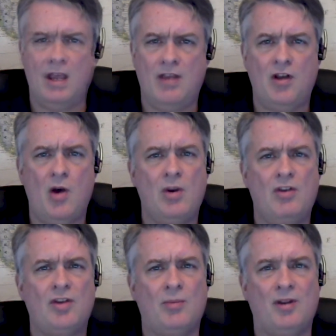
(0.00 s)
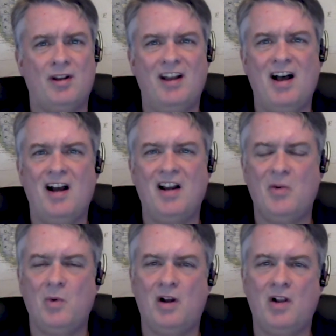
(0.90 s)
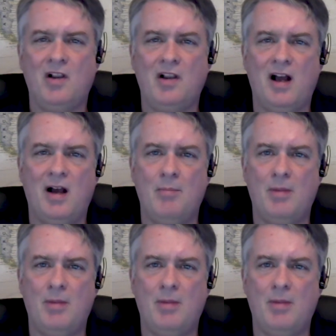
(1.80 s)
As always, Simply NUC will um,